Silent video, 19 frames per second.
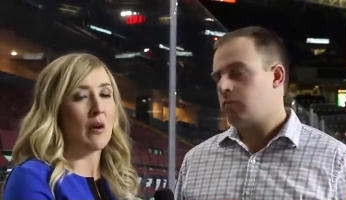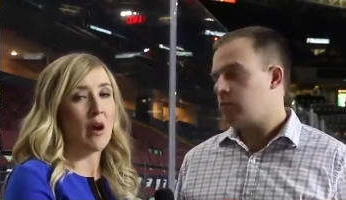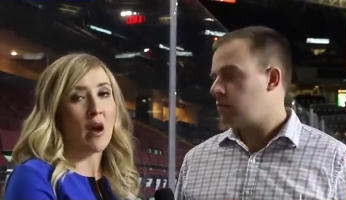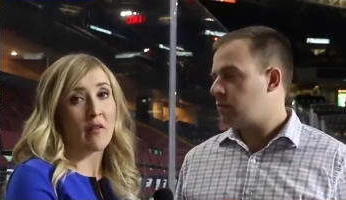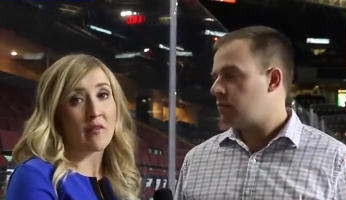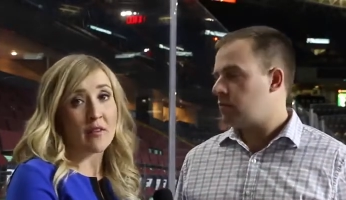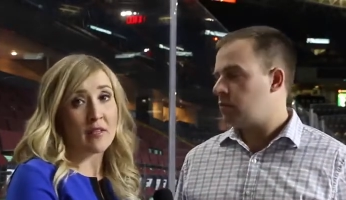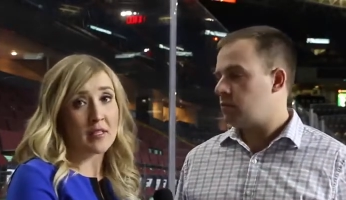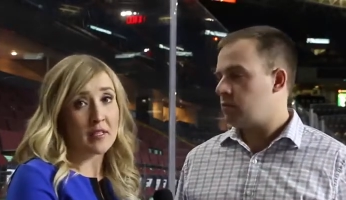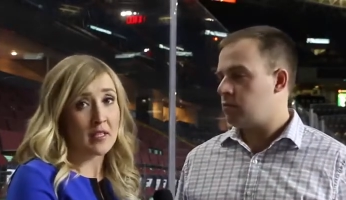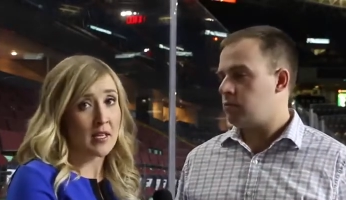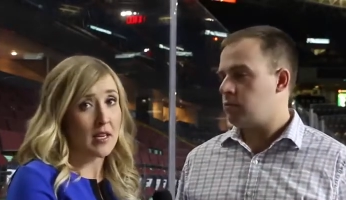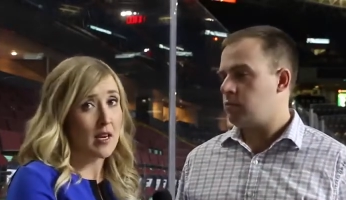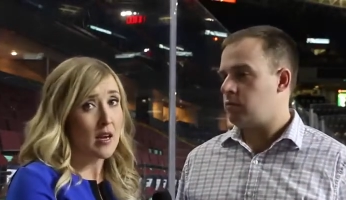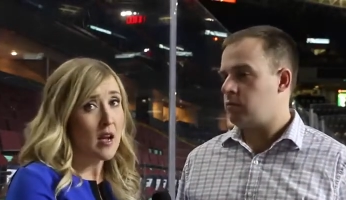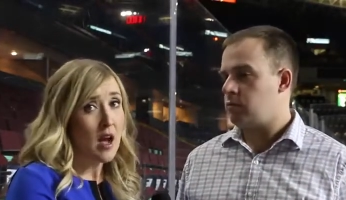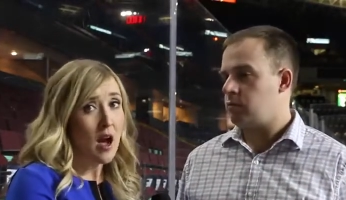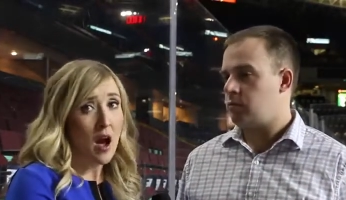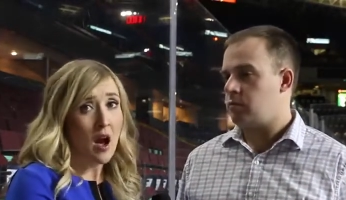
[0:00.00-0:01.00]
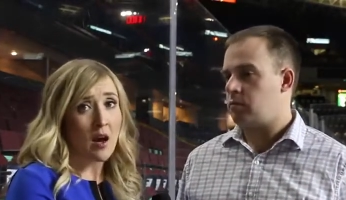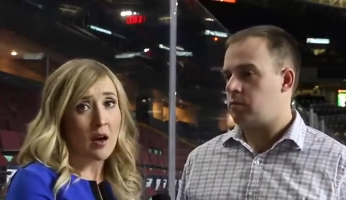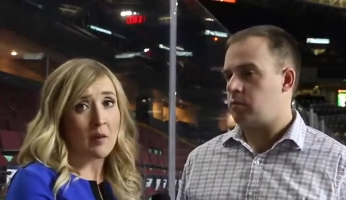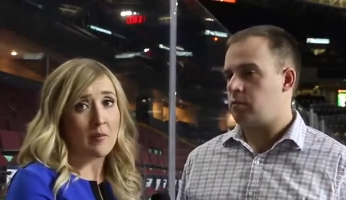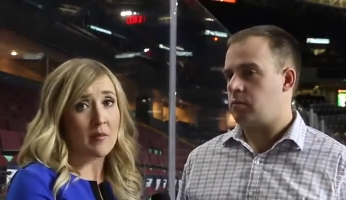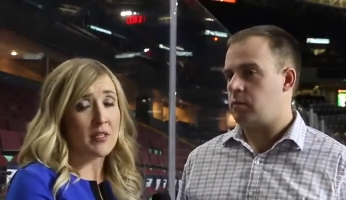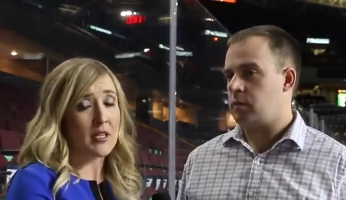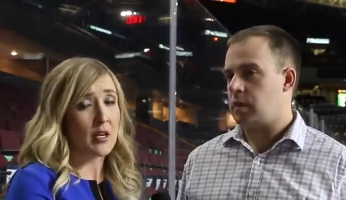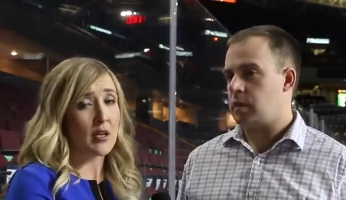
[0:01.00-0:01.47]
Speaker 1: Obviously, uh,
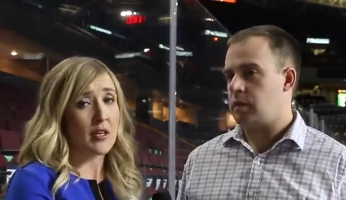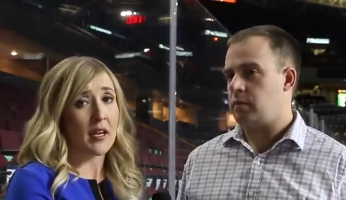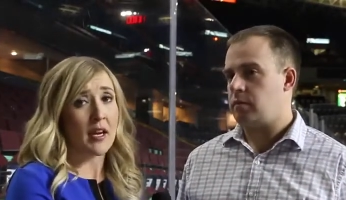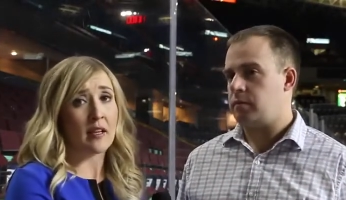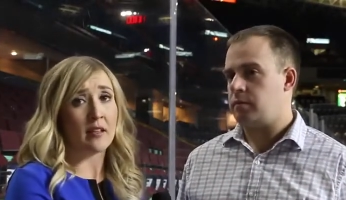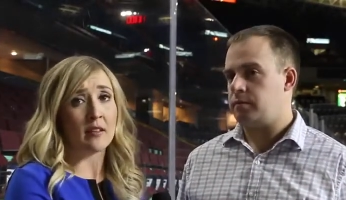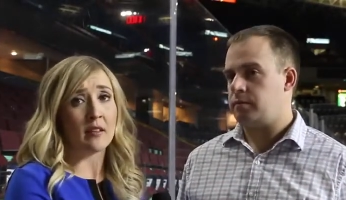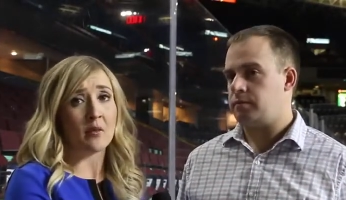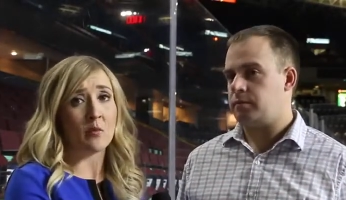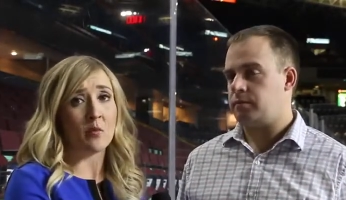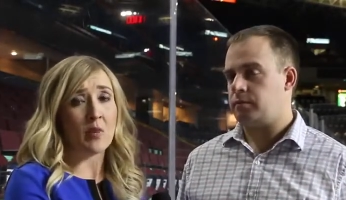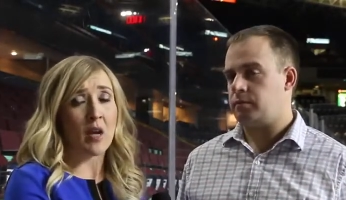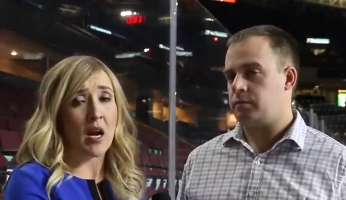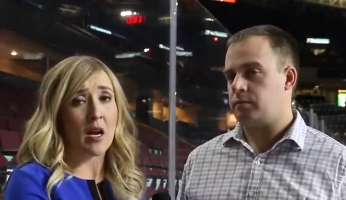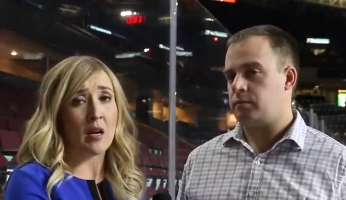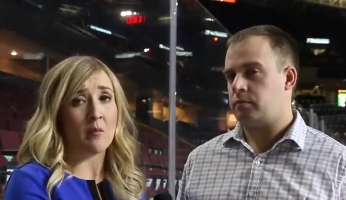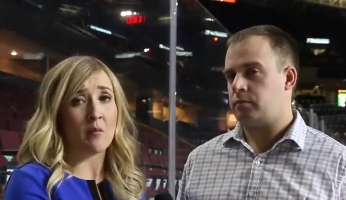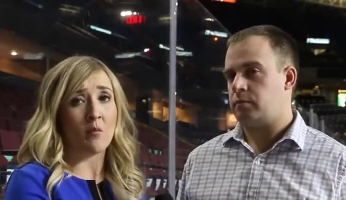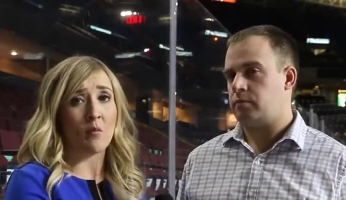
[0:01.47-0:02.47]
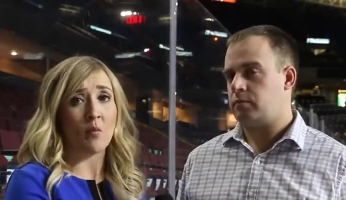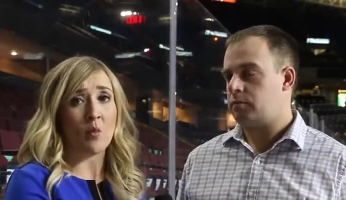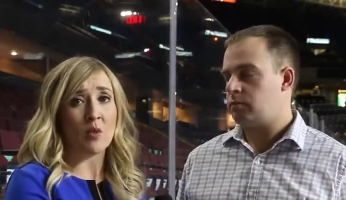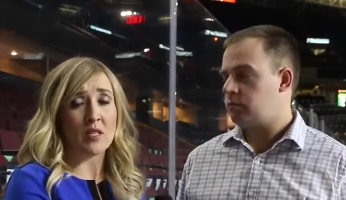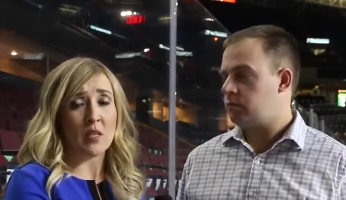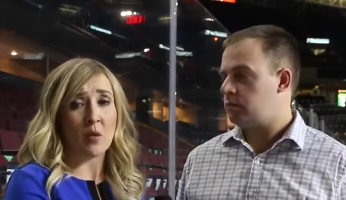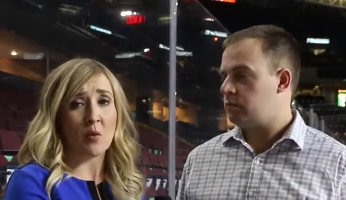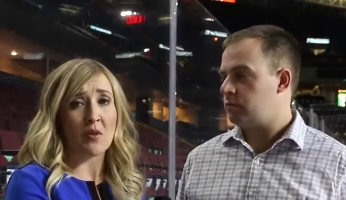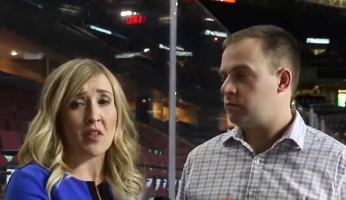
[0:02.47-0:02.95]
Deryk Engelland um, was
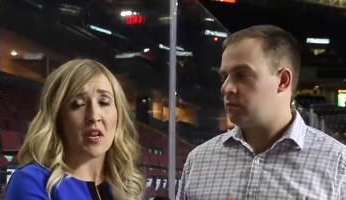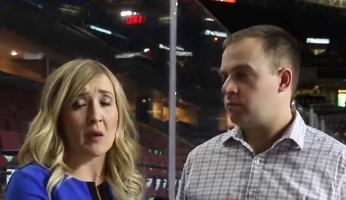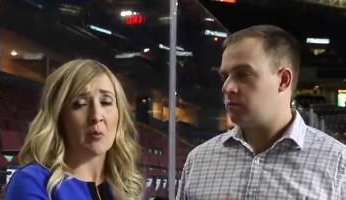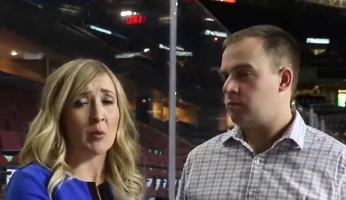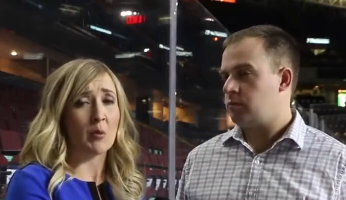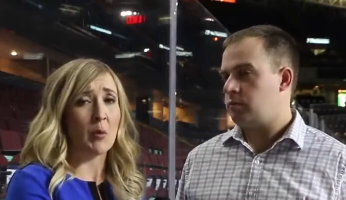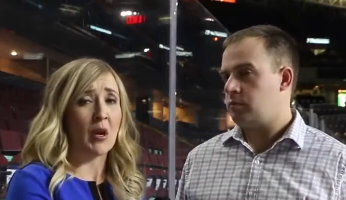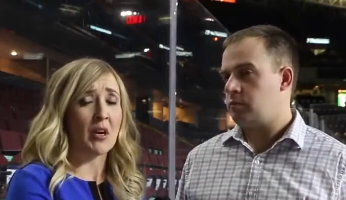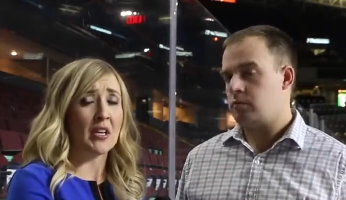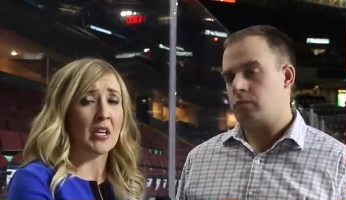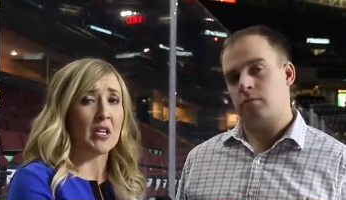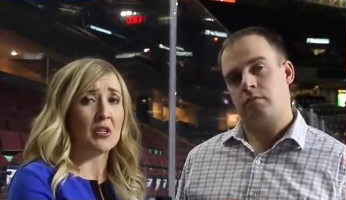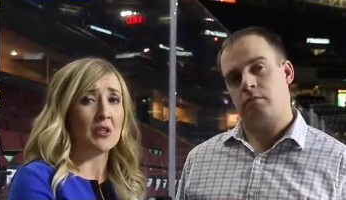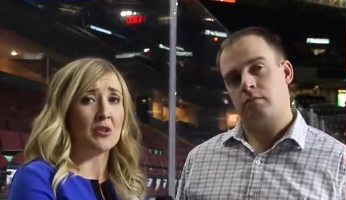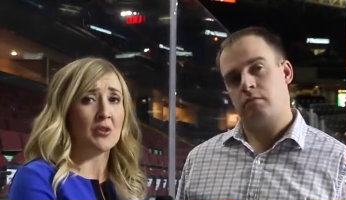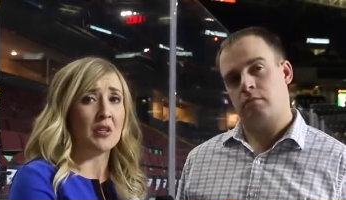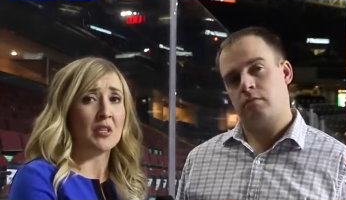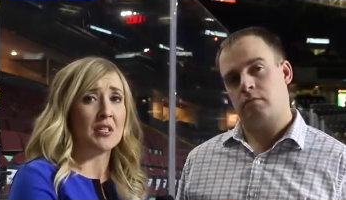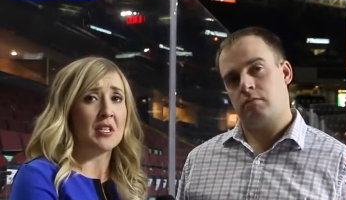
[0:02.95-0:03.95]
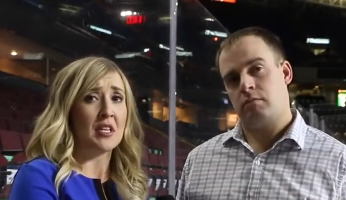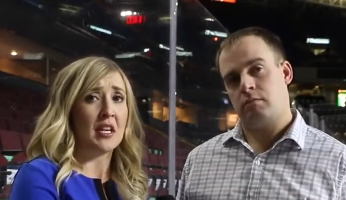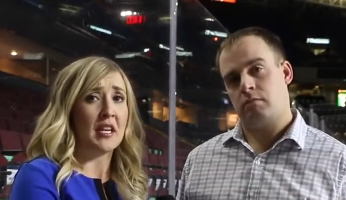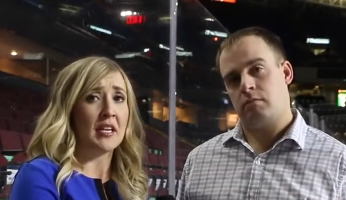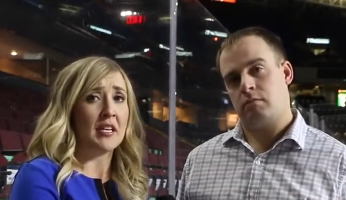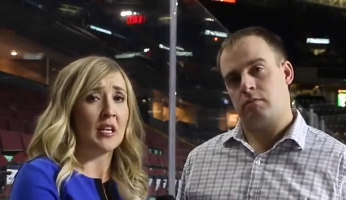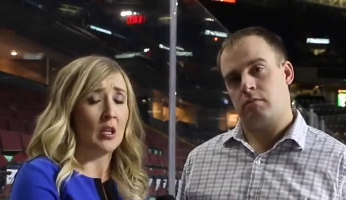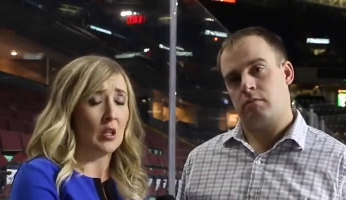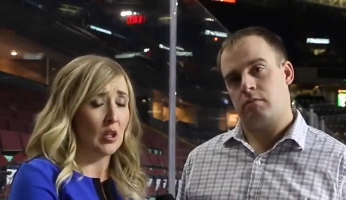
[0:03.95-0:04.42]
out with an upper body injury
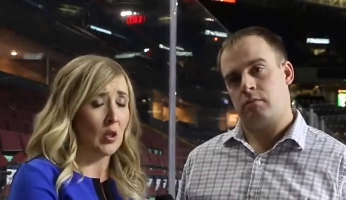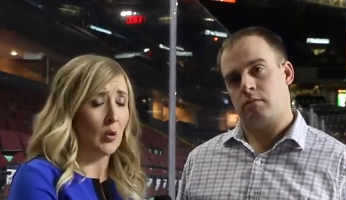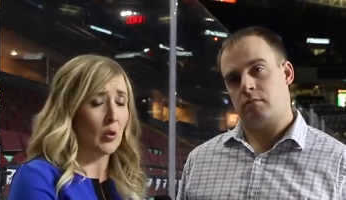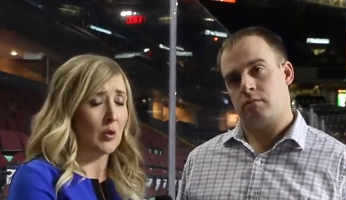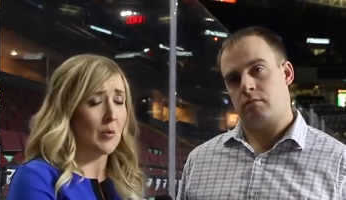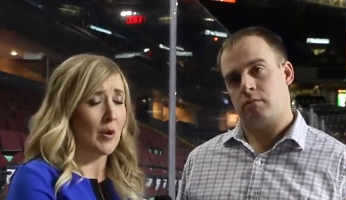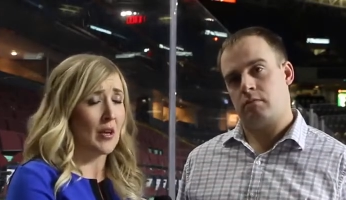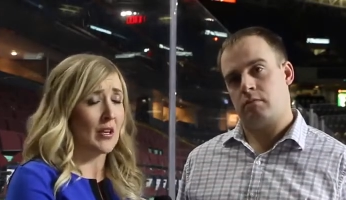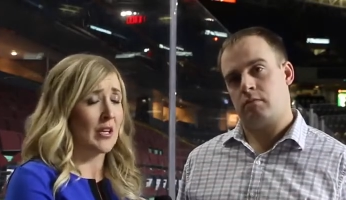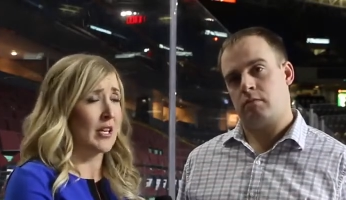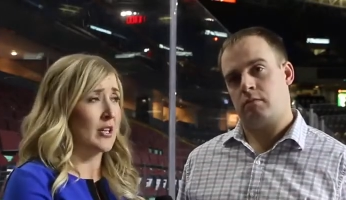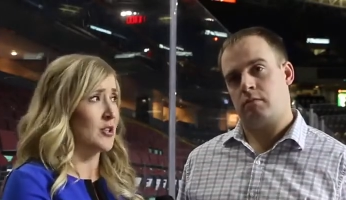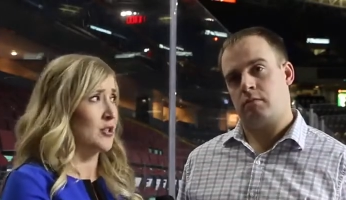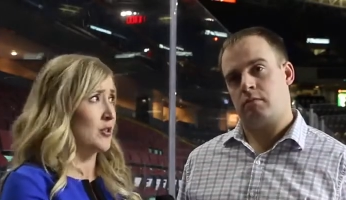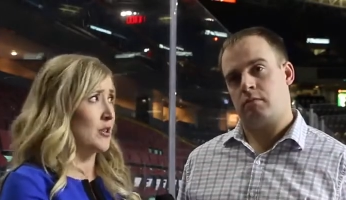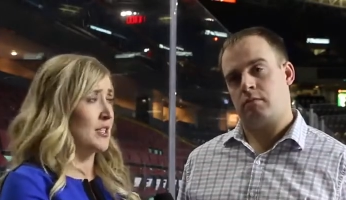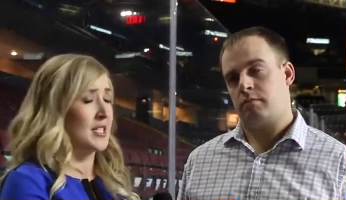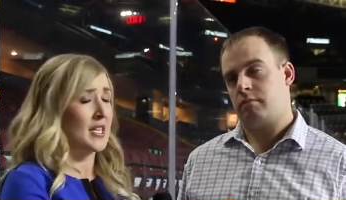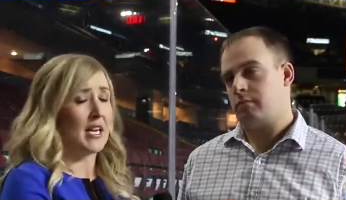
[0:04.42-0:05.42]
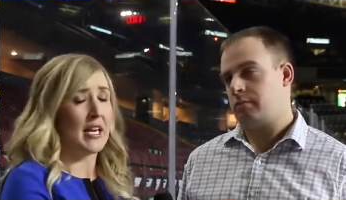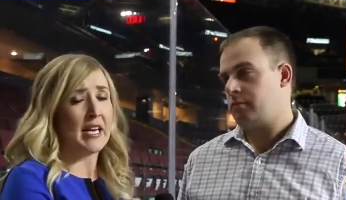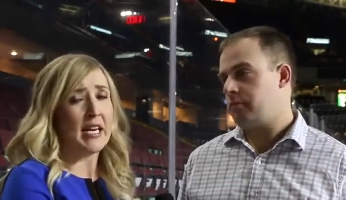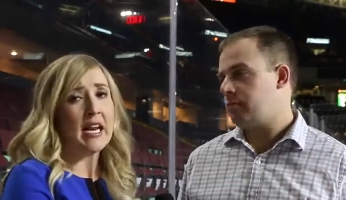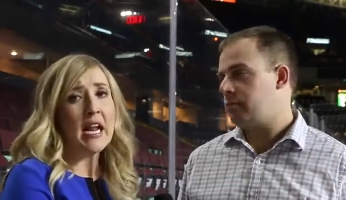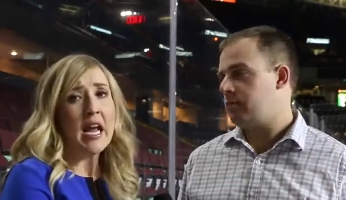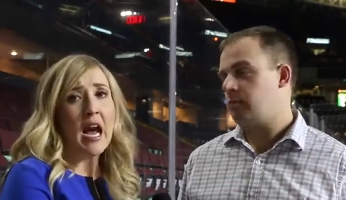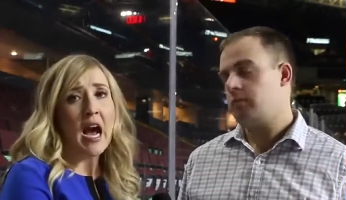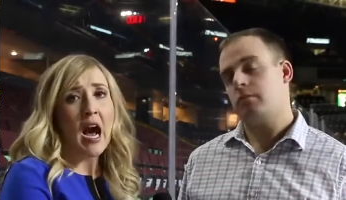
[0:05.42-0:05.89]
tonight, a lower body injury
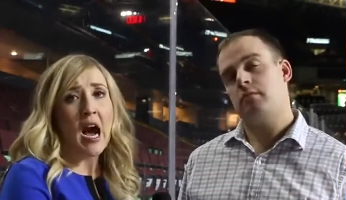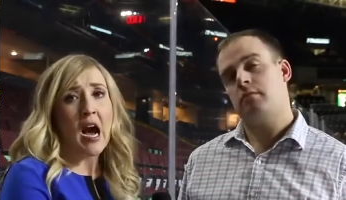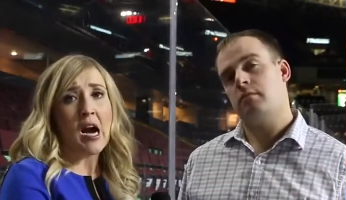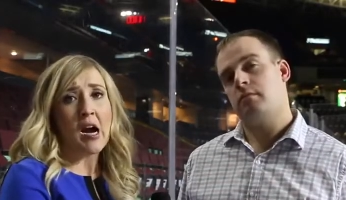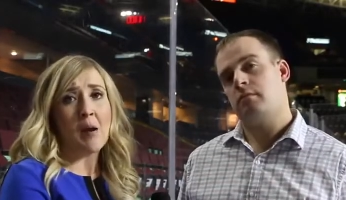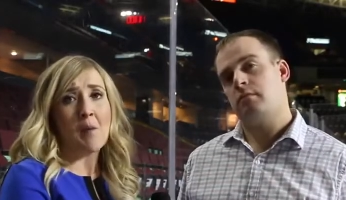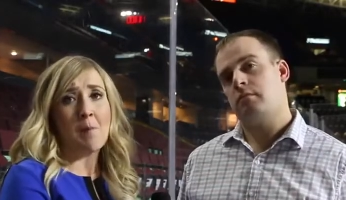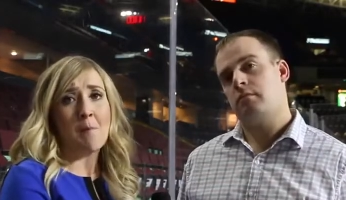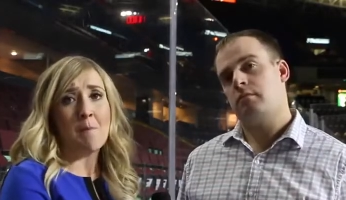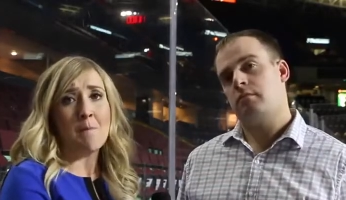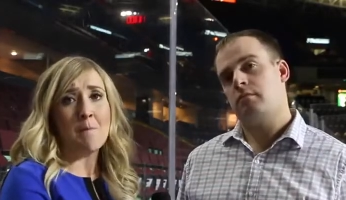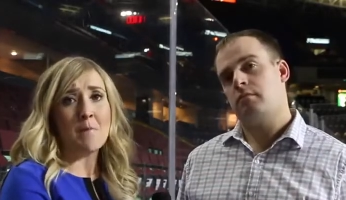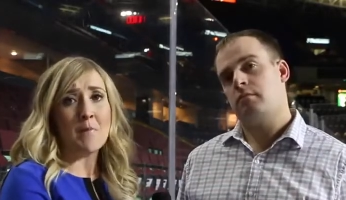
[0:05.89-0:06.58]
tonight um,